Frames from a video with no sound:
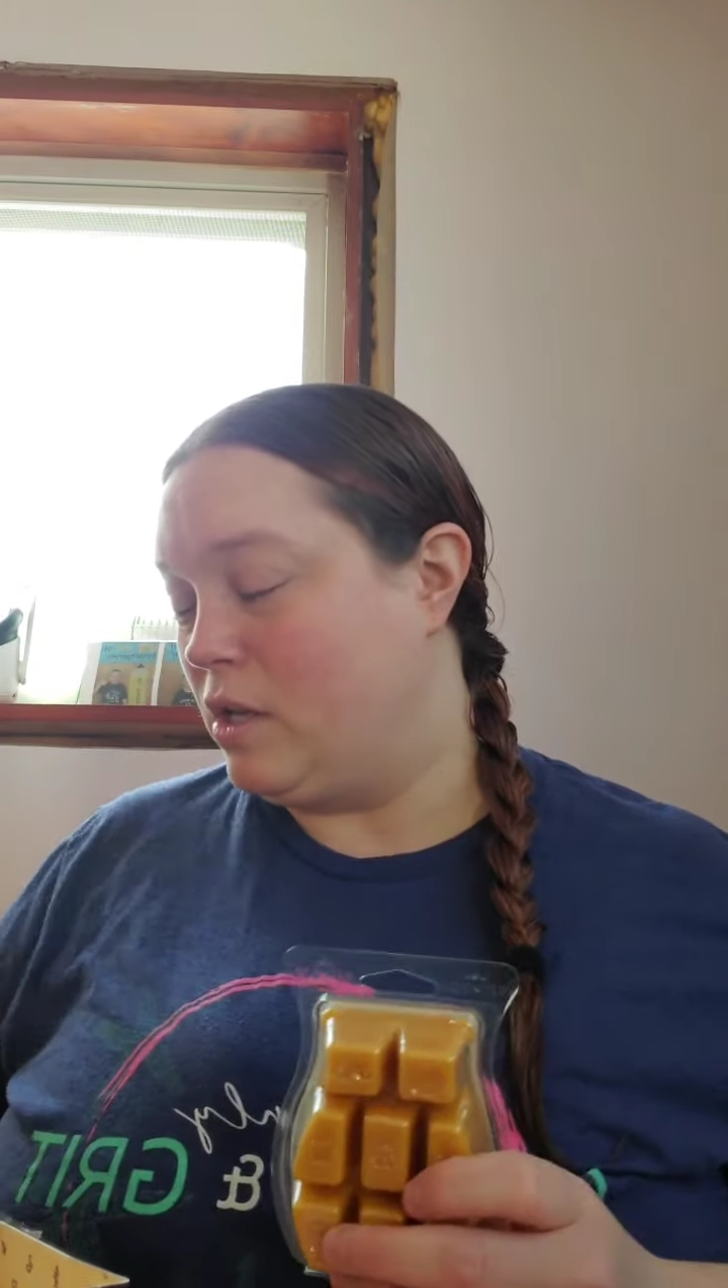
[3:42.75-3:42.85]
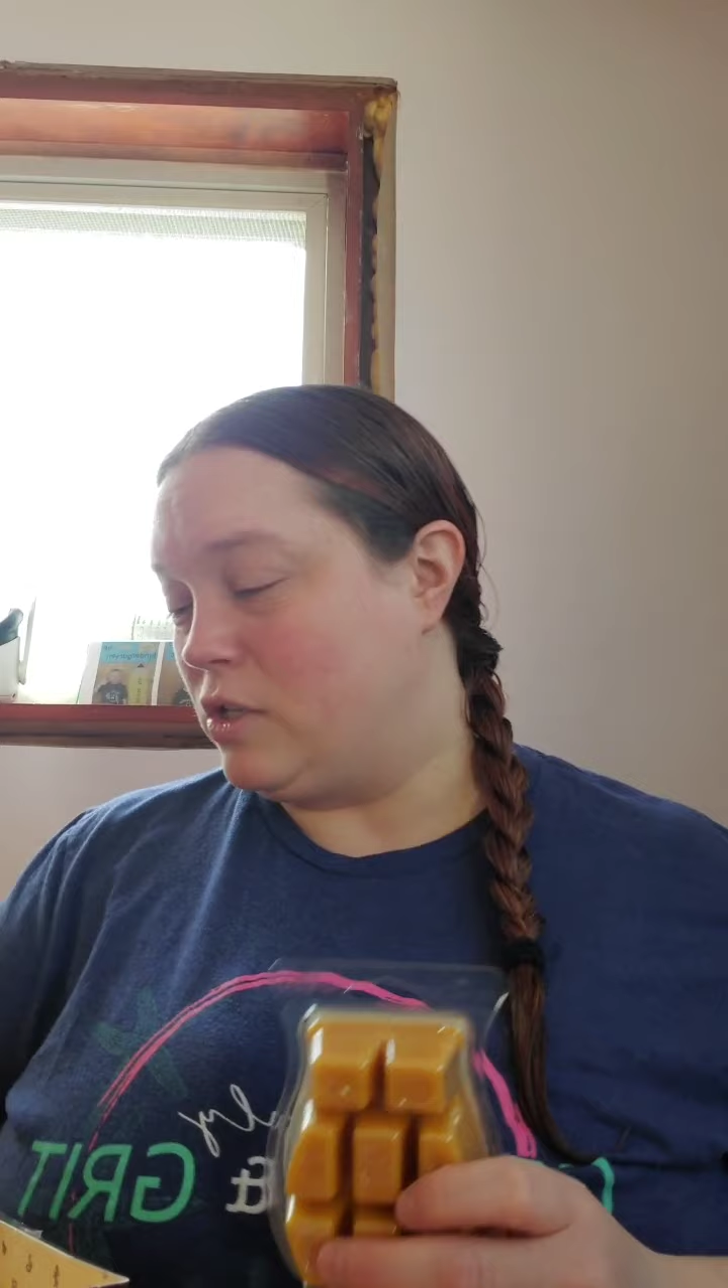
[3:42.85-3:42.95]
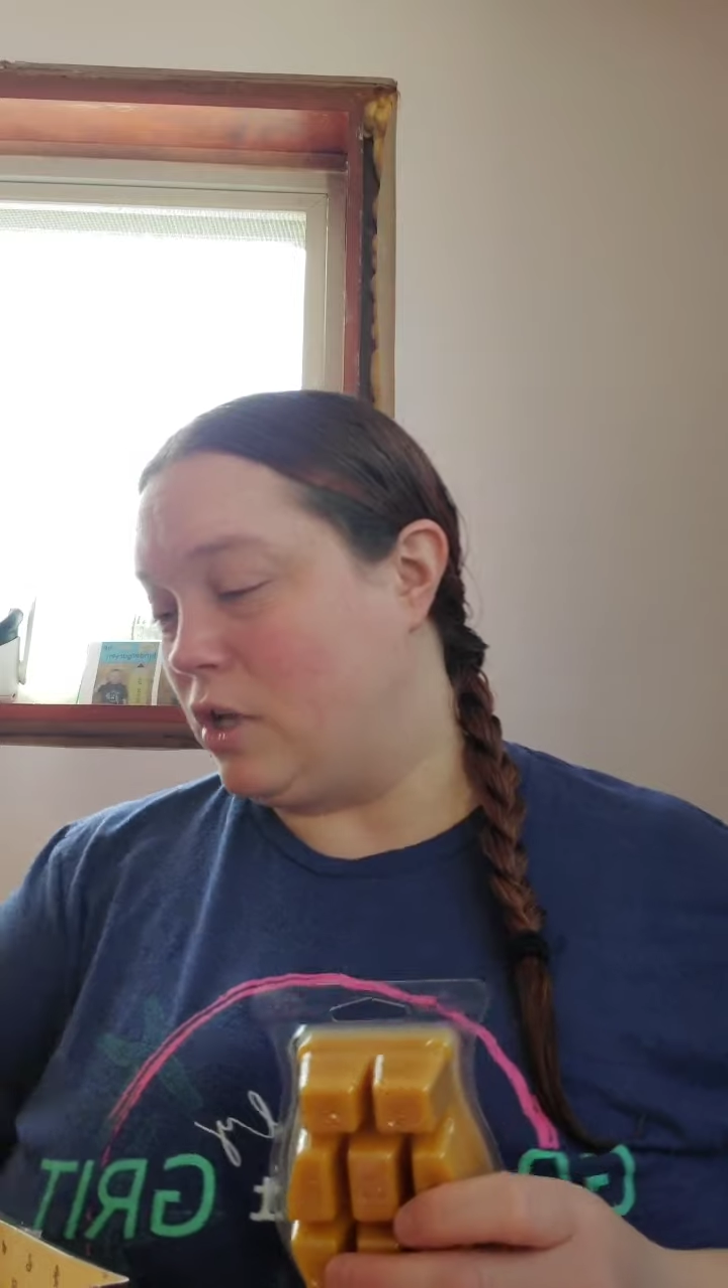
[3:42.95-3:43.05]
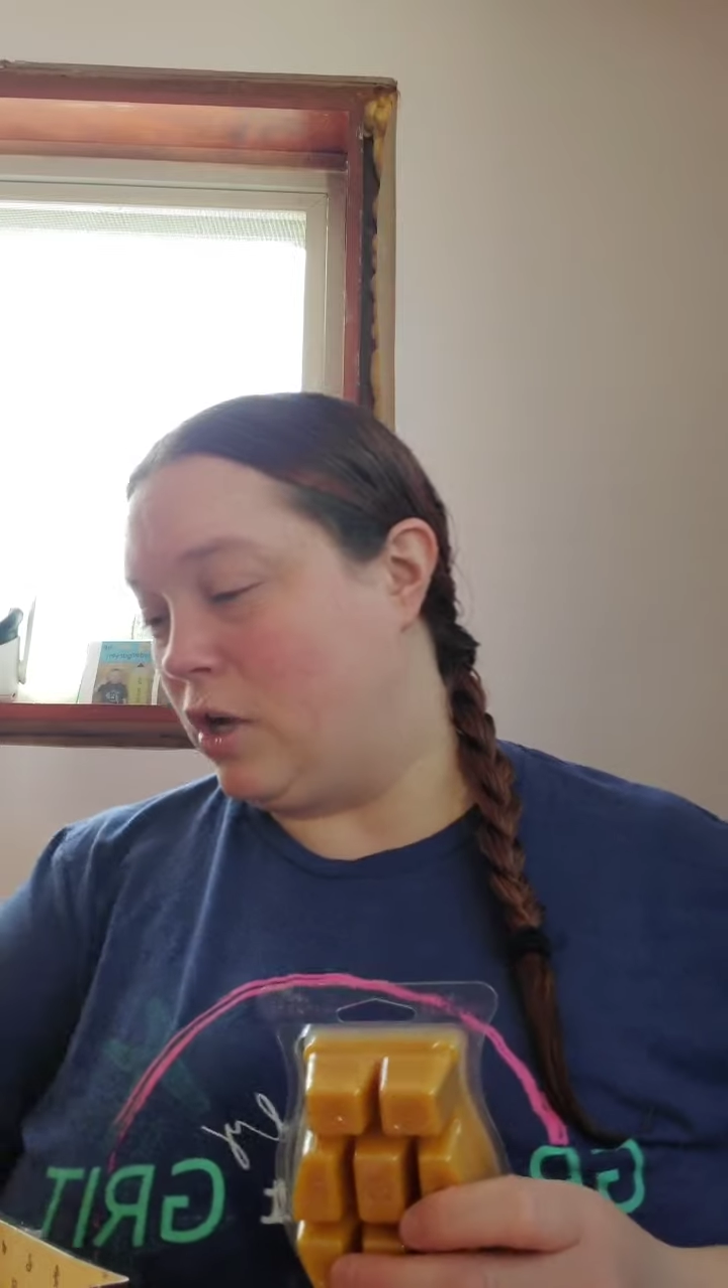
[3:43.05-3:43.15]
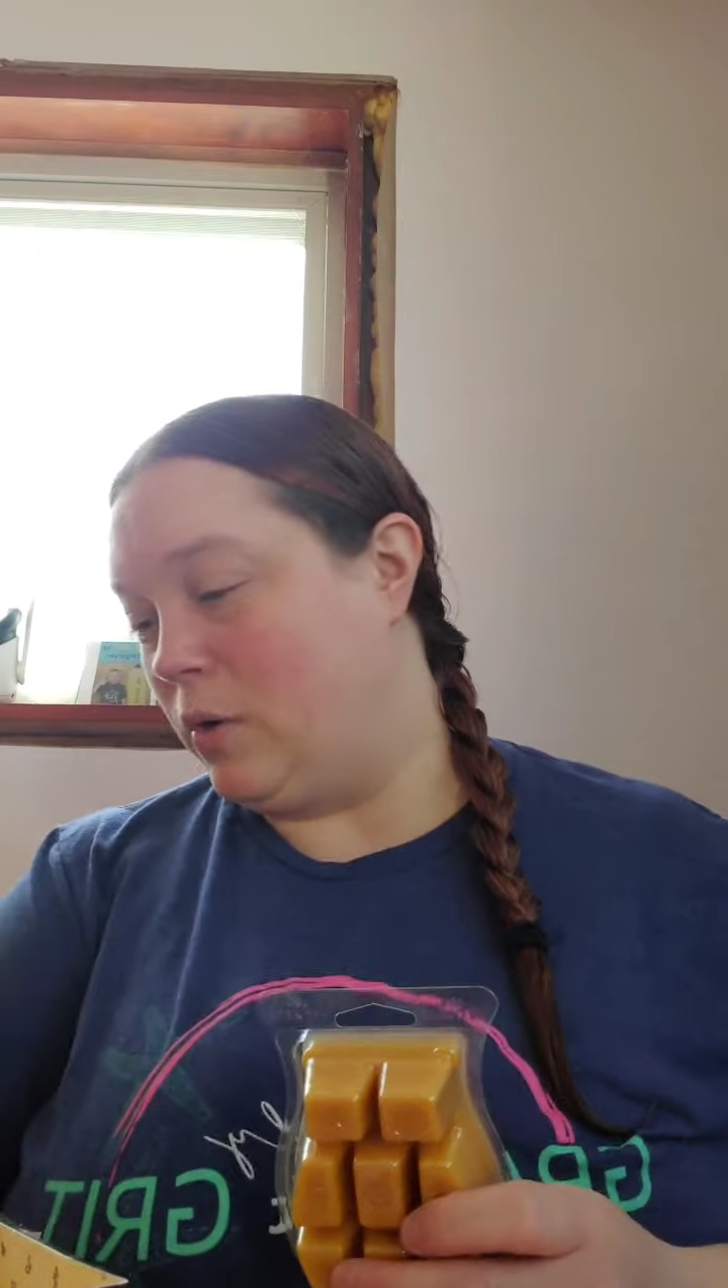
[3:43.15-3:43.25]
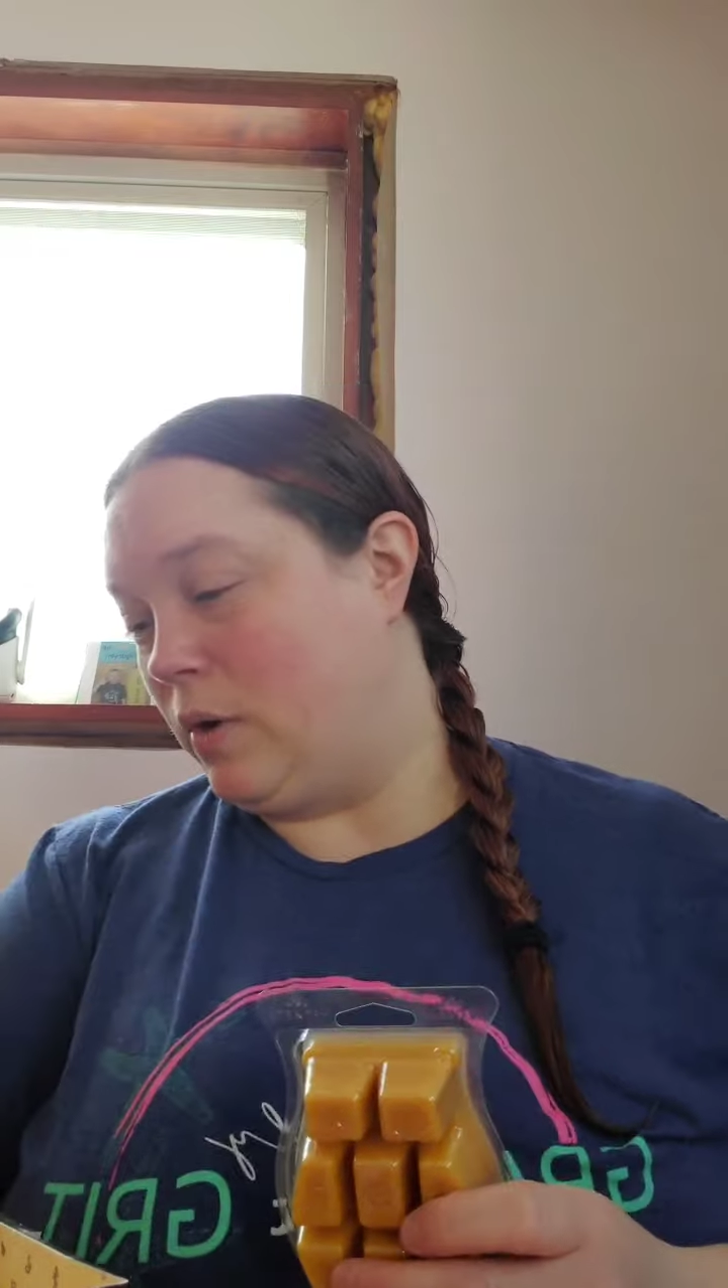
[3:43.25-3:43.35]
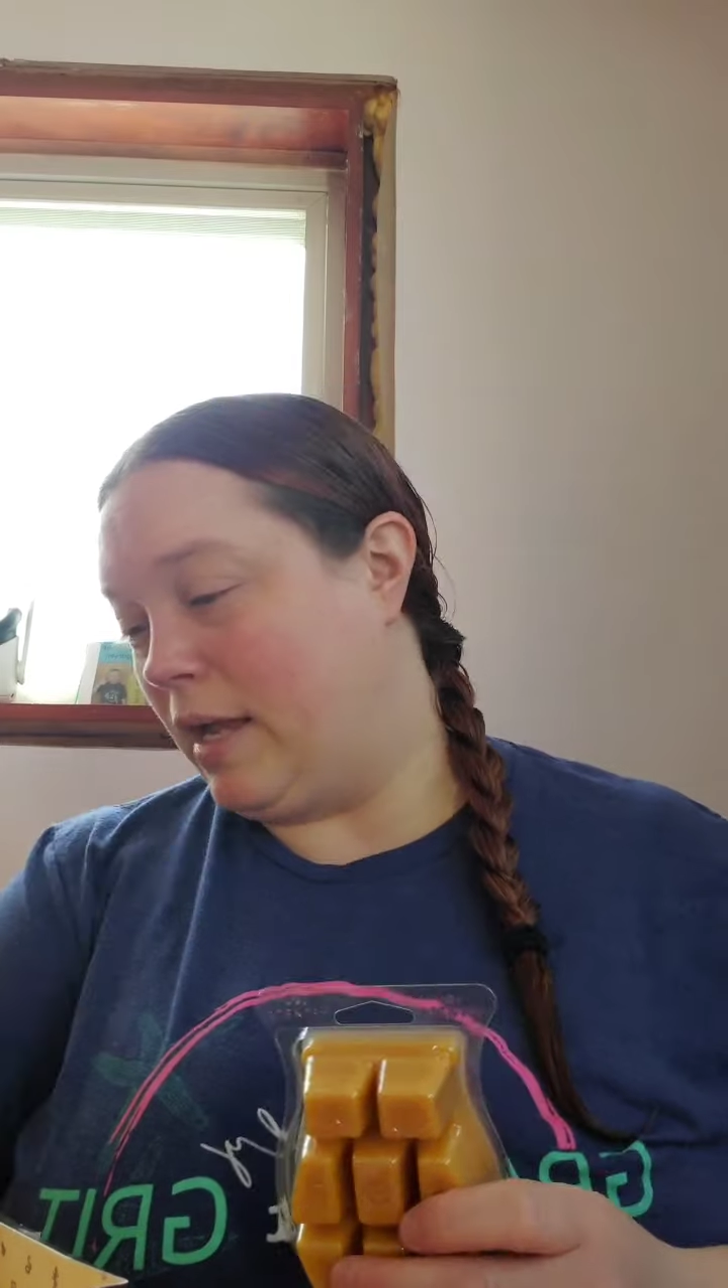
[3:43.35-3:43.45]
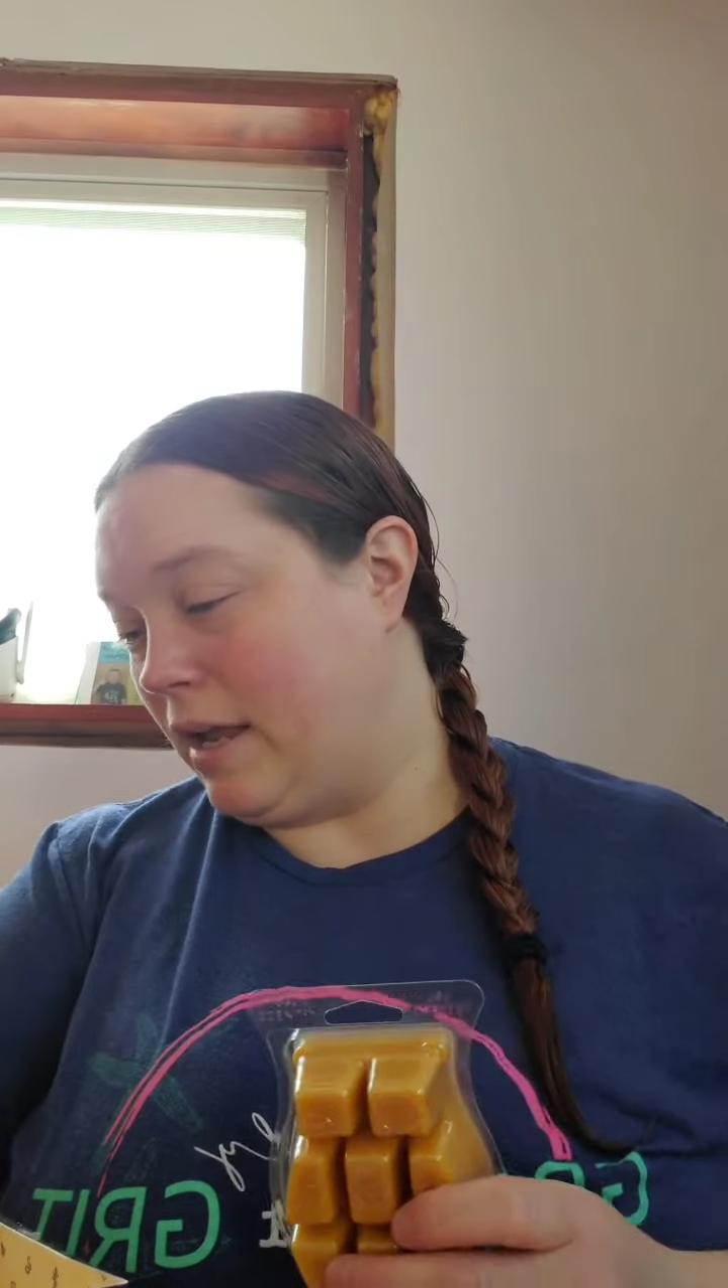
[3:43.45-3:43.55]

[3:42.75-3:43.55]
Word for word: So I